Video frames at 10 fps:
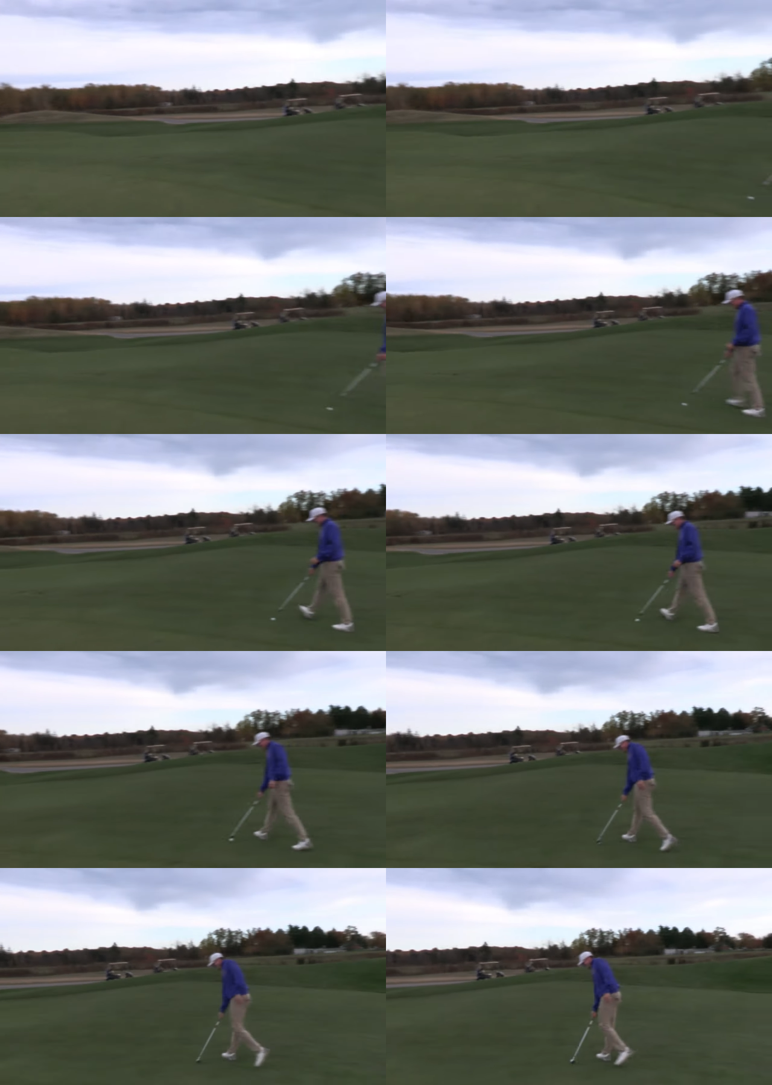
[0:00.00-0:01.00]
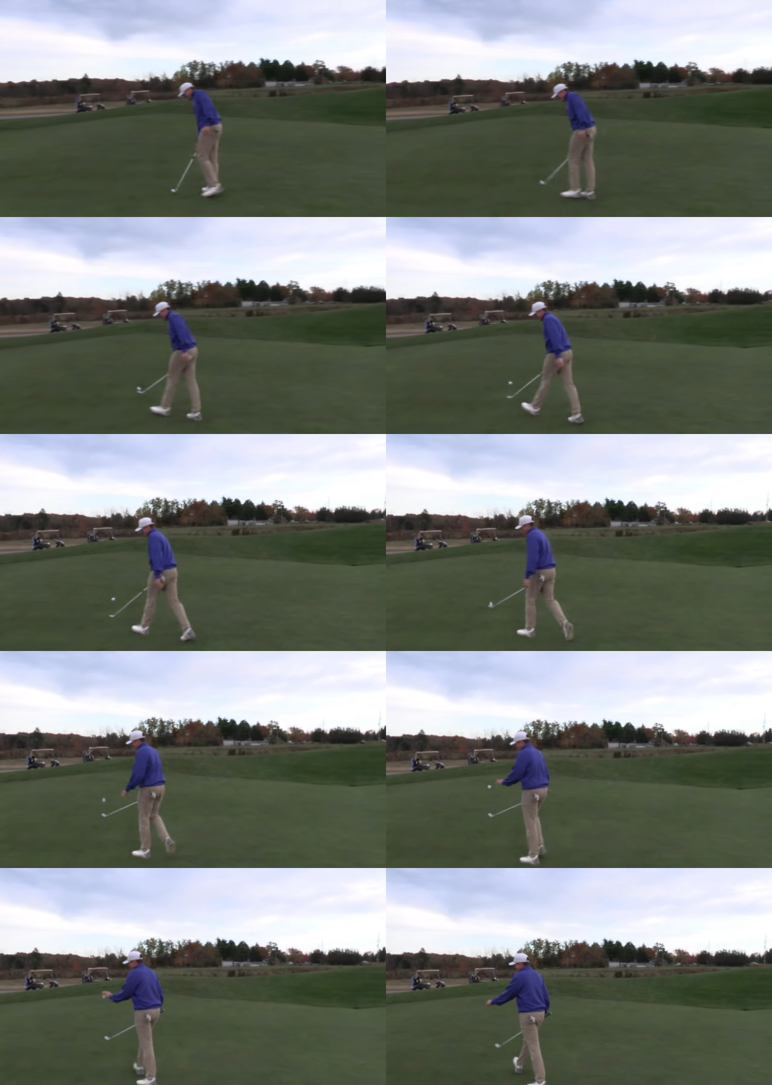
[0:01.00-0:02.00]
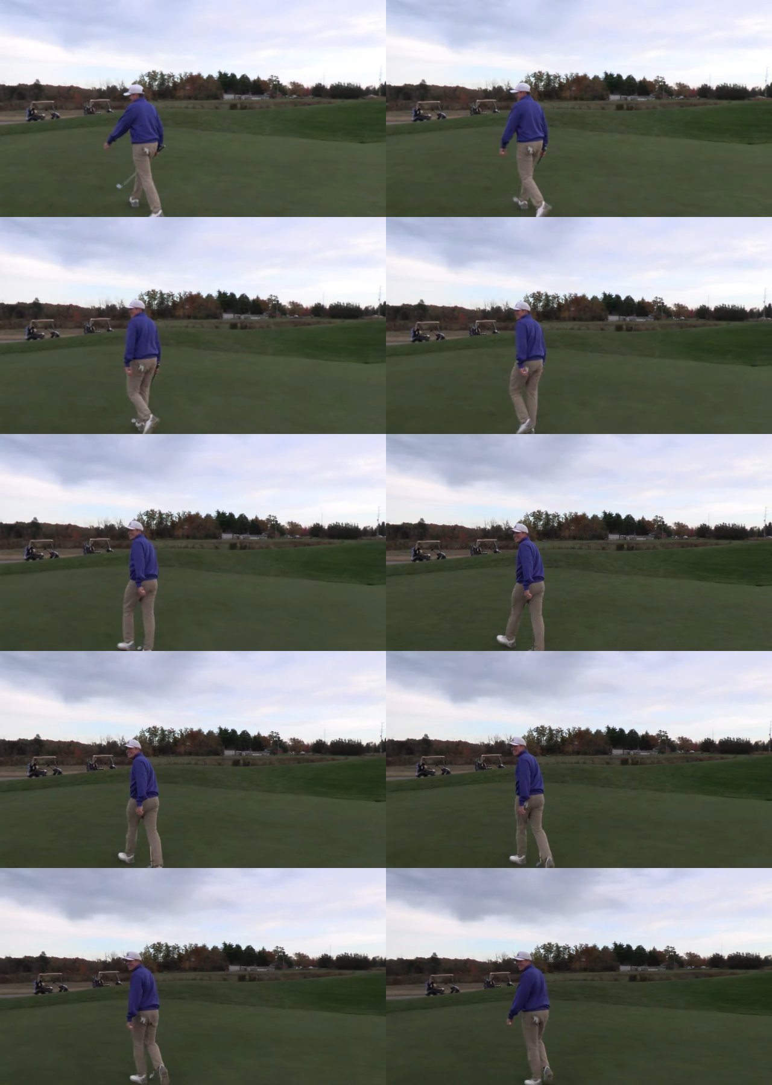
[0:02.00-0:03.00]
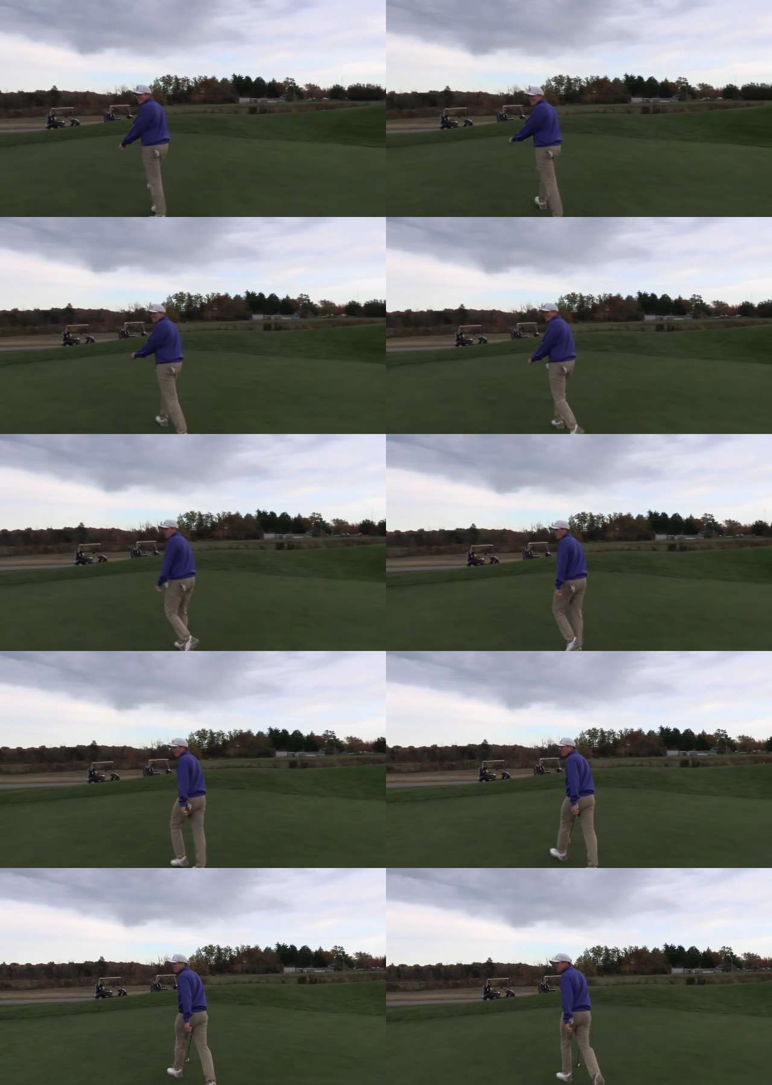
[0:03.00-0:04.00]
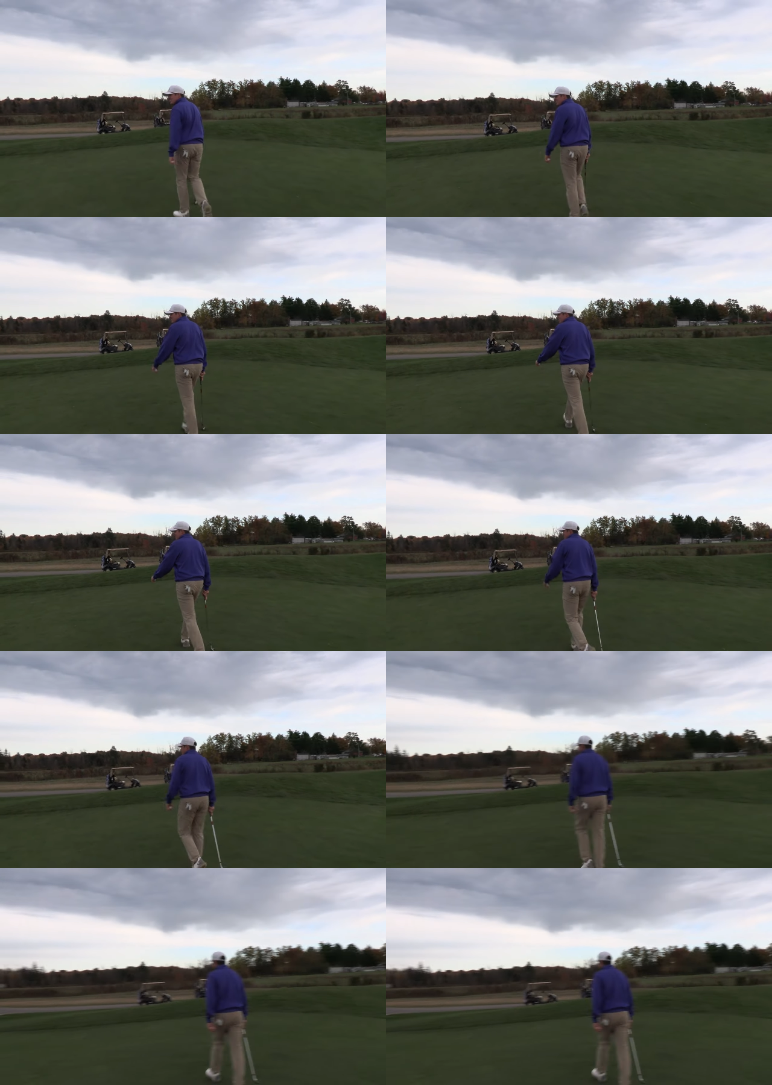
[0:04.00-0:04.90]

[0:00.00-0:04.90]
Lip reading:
(no speaker visible)